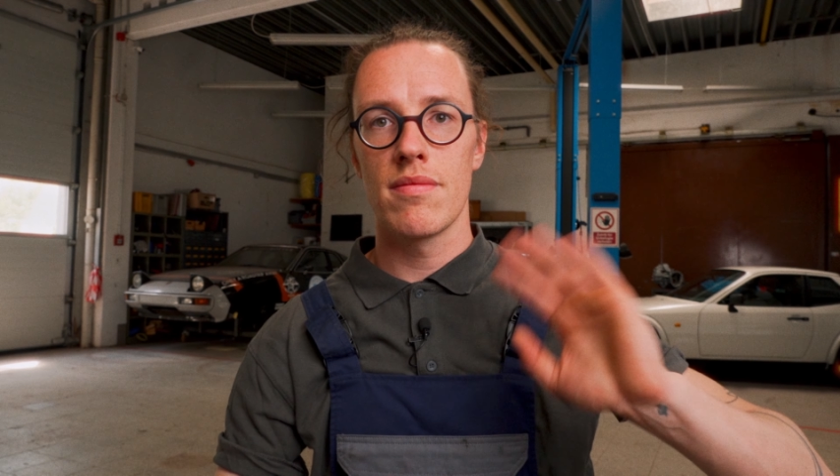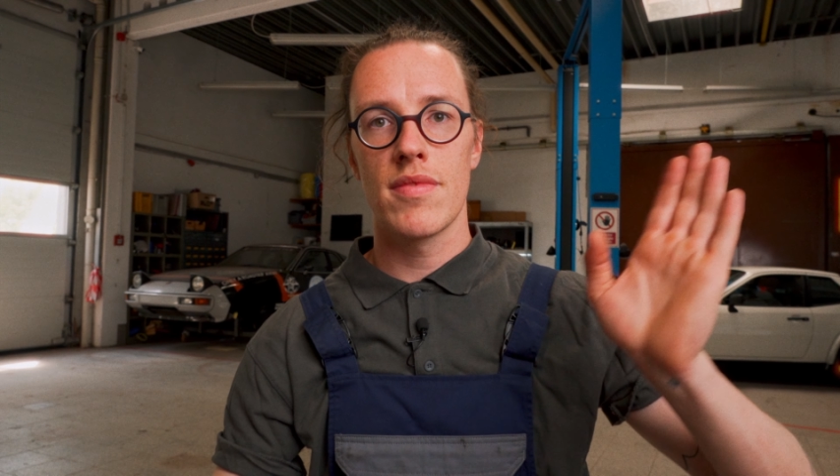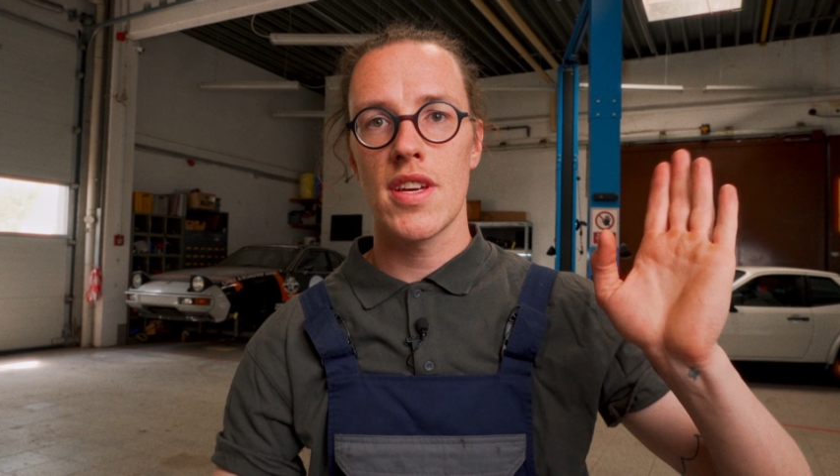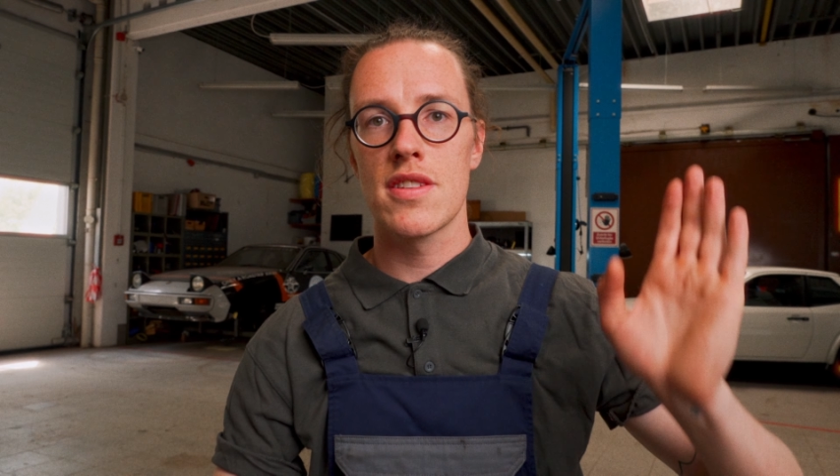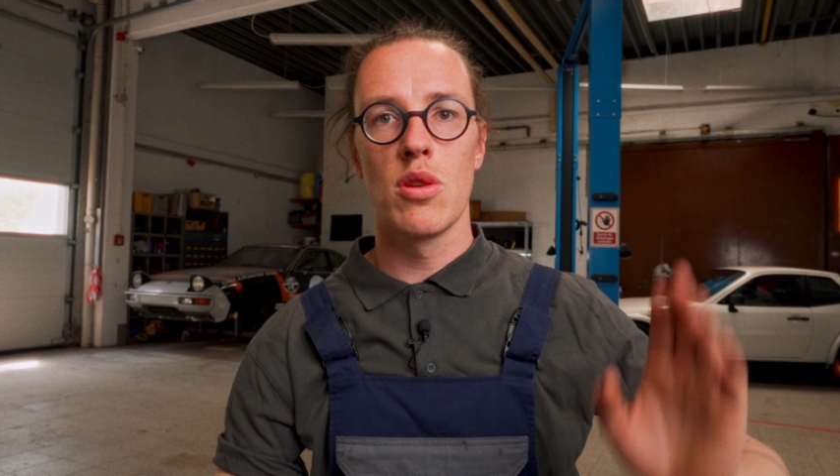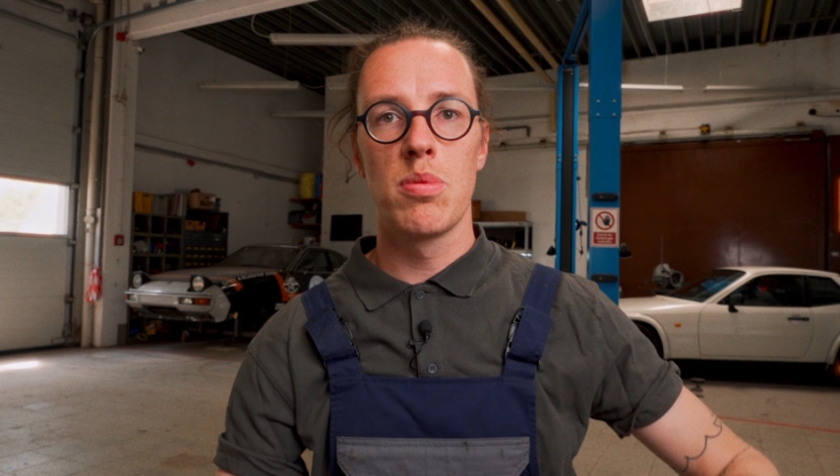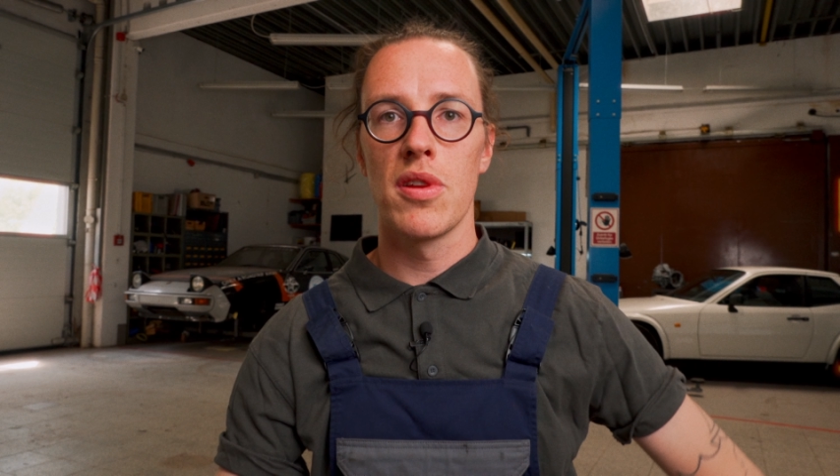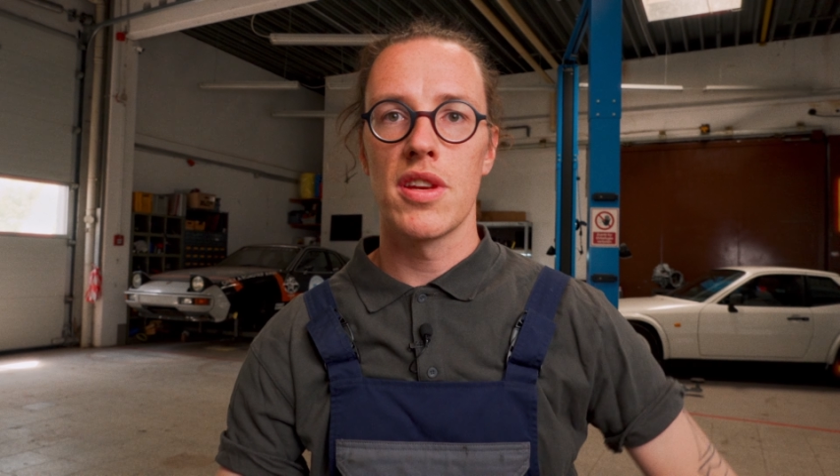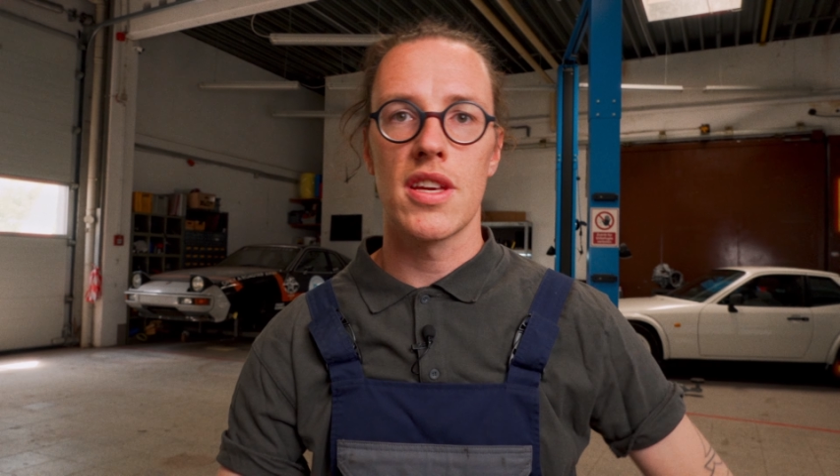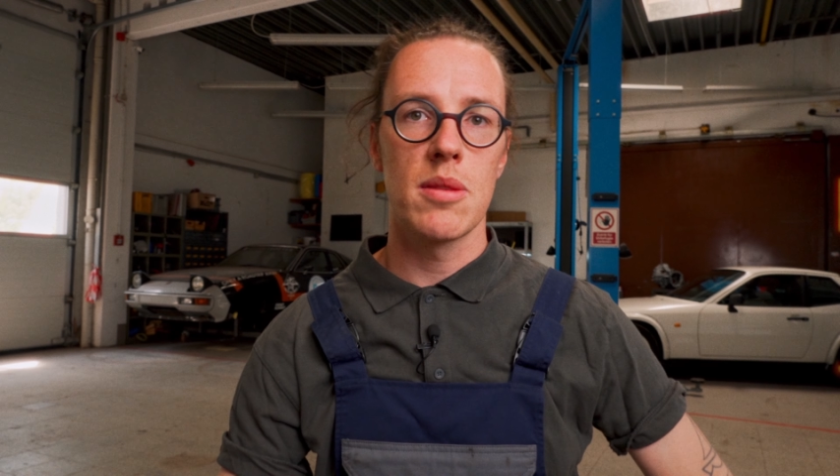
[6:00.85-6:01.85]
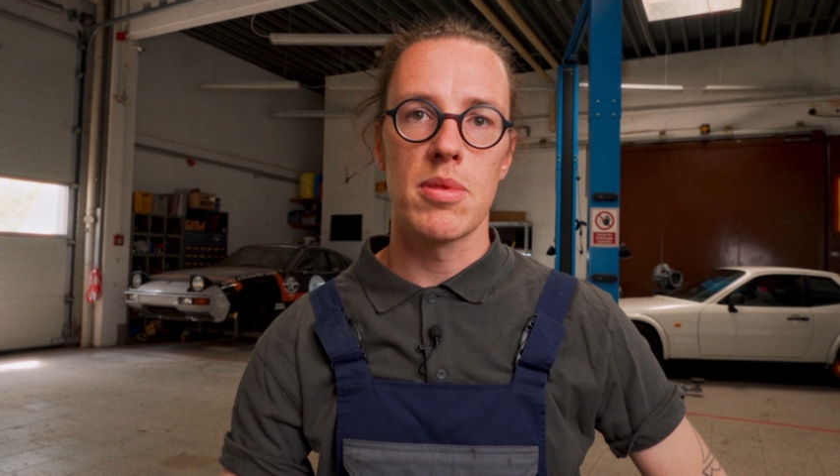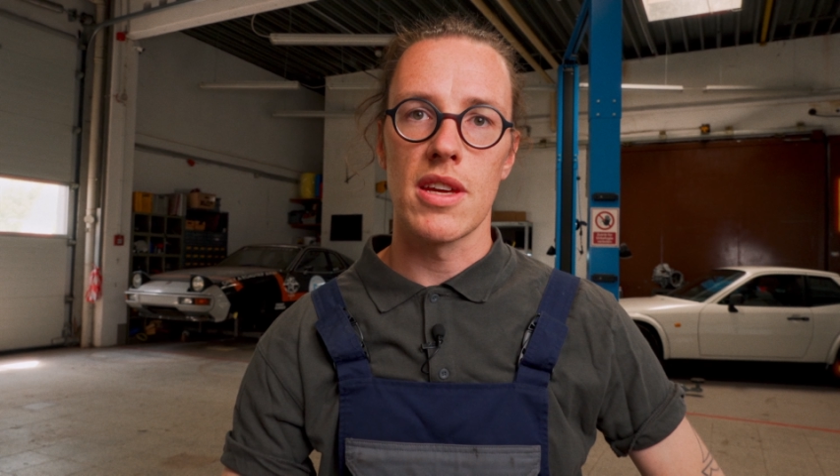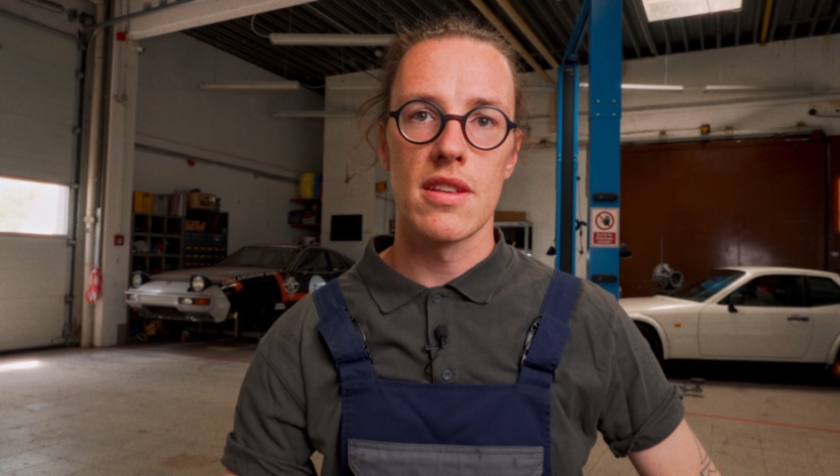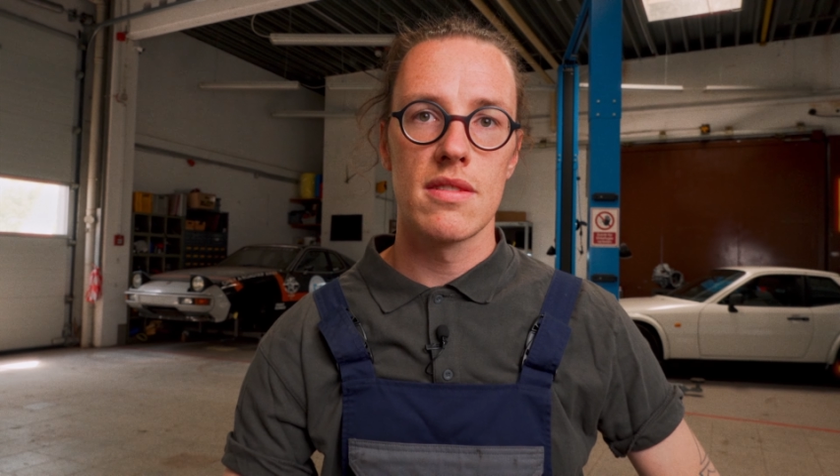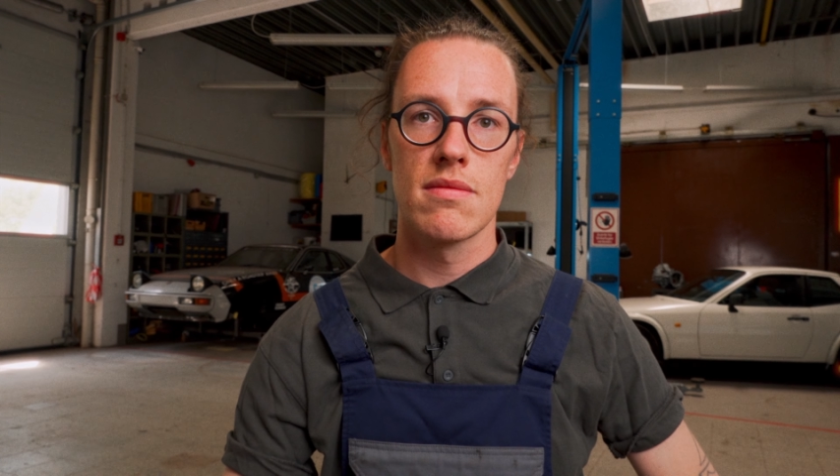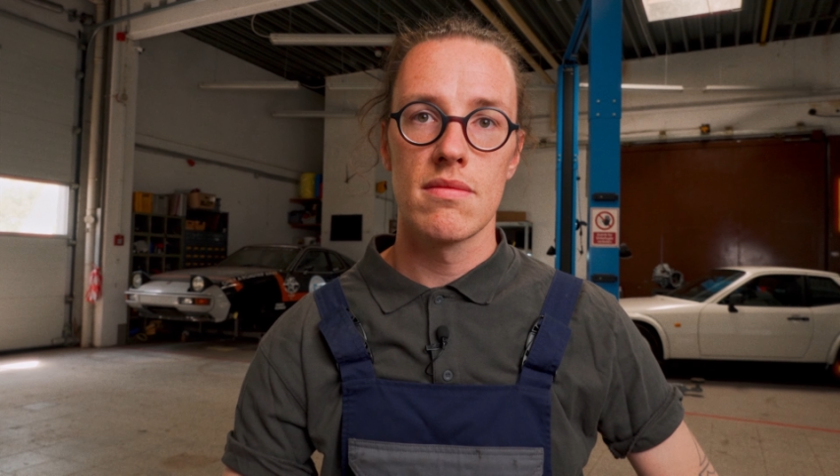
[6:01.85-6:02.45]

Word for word: there's no point in keeping it.